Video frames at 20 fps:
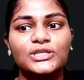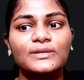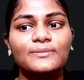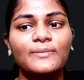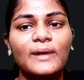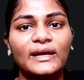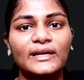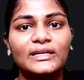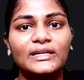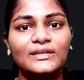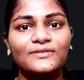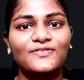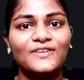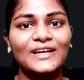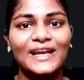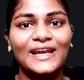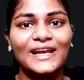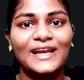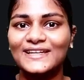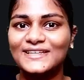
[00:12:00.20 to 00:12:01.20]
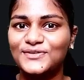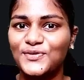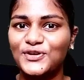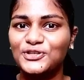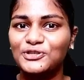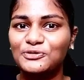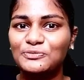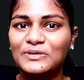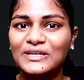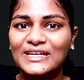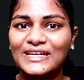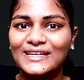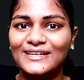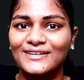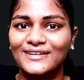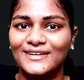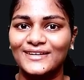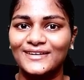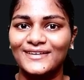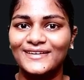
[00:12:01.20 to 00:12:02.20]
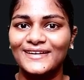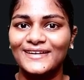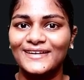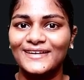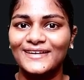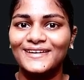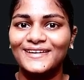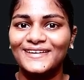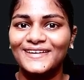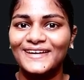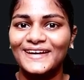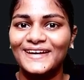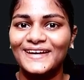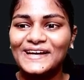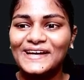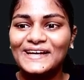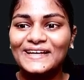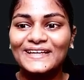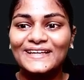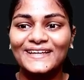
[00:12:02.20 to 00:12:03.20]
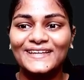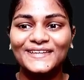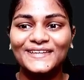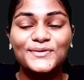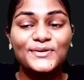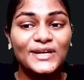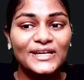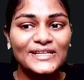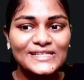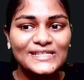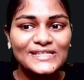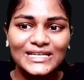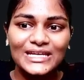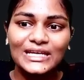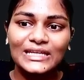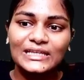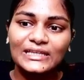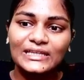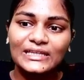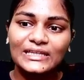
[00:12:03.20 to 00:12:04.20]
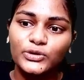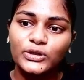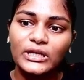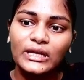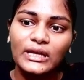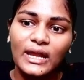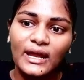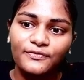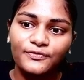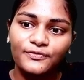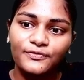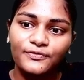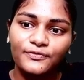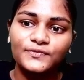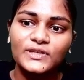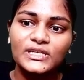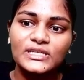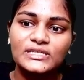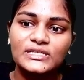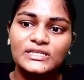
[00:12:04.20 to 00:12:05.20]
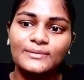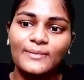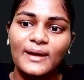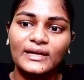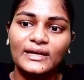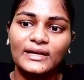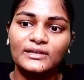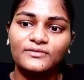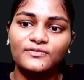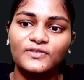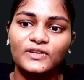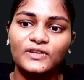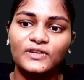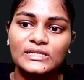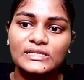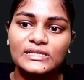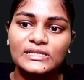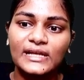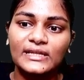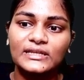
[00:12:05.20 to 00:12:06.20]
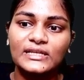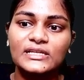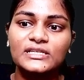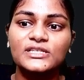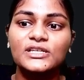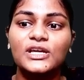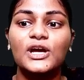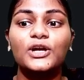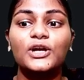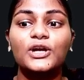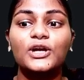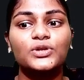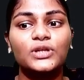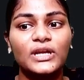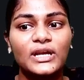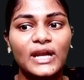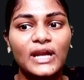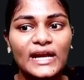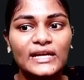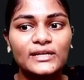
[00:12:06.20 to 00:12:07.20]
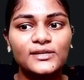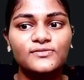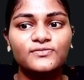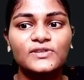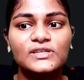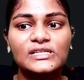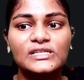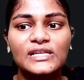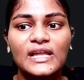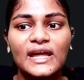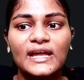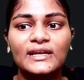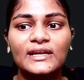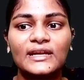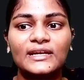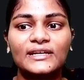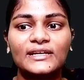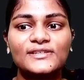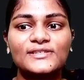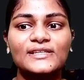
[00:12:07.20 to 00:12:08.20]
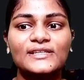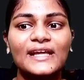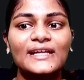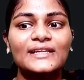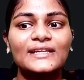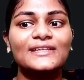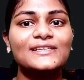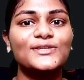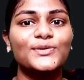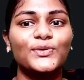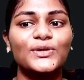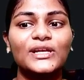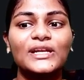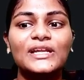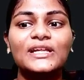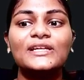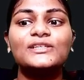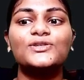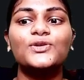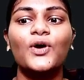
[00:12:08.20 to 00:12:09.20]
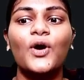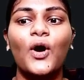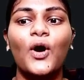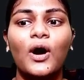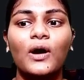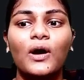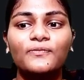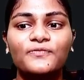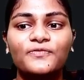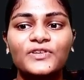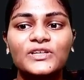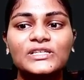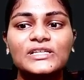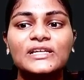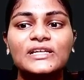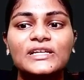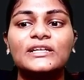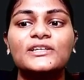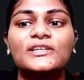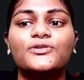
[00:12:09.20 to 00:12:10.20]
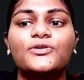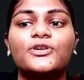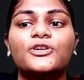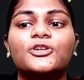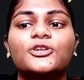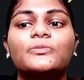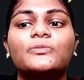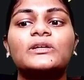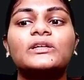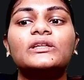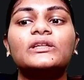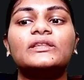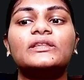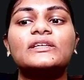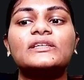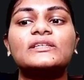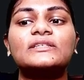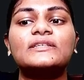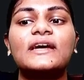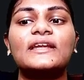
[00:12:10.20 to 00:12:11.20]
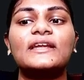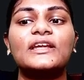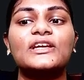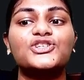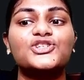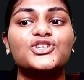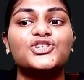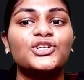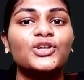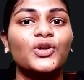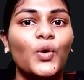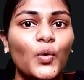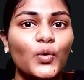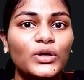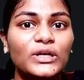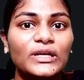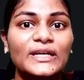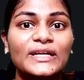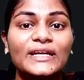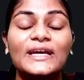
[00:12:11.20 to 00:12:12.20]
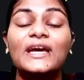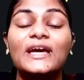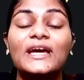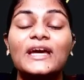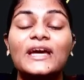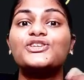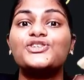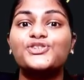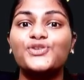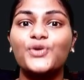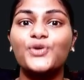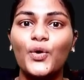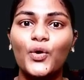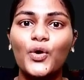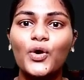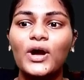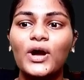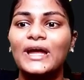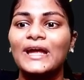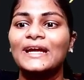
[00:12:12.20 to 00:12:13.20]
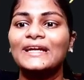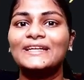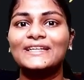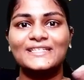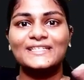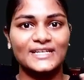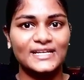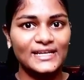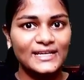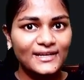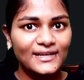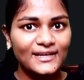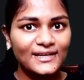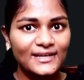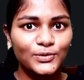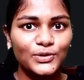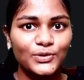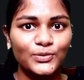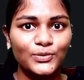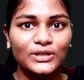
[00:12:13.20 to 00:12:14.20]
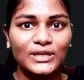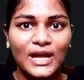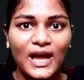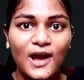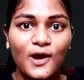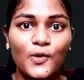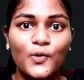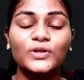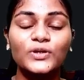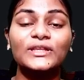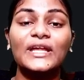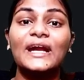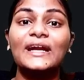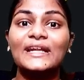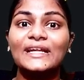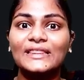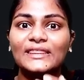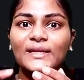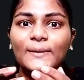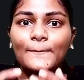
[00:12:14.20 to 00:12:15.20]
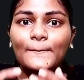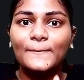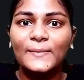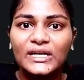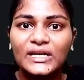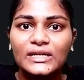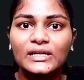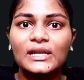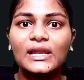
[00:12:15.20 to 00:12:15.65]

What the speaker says: the magnetic field line is going to be here? You can see to the left of this, the magnetic field is like this. To the right of this line, it is like this only. So obviously it is going to be in this direction only. So it is clear to you now that in the middle,